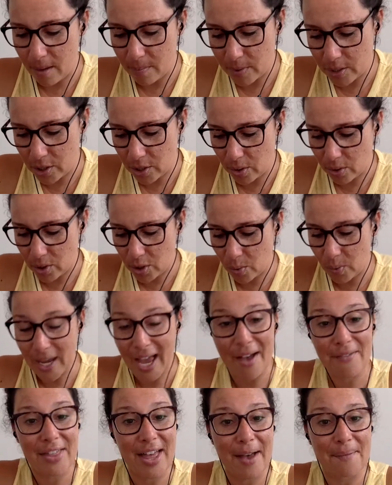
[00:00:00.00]
So we
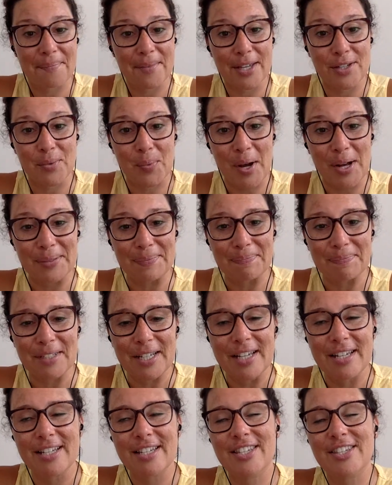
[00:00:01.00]
have that as well.
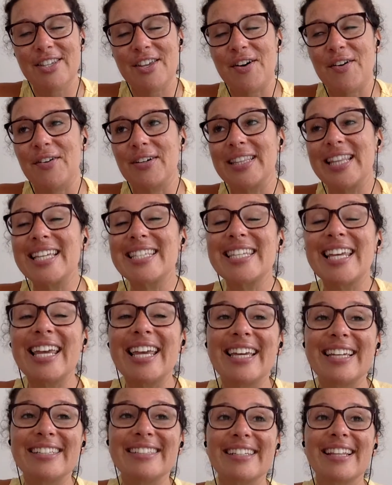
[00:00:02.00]
So that's
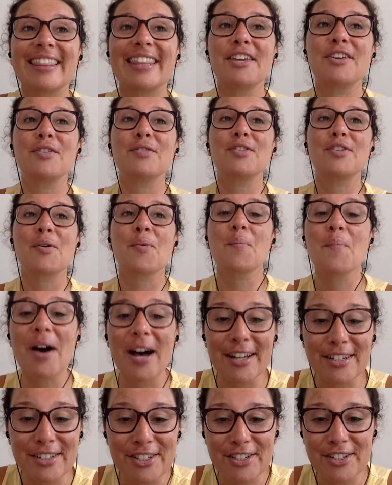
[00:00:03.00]
it. Thank you so
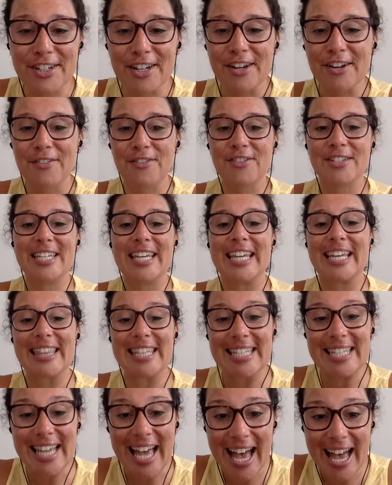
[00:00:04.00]
much for taking
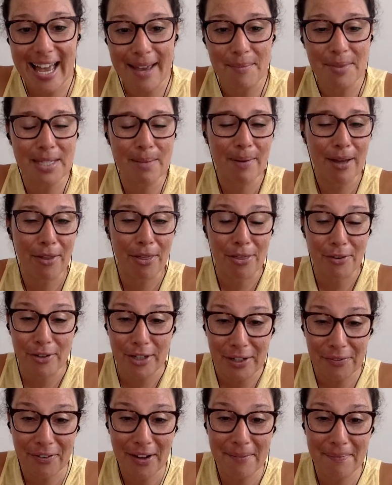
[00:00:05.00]
the time. It's about
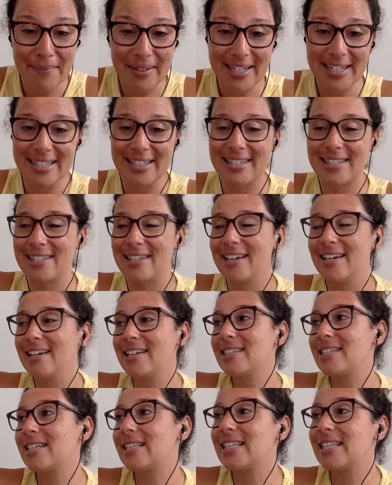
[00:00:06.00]
35 minutes to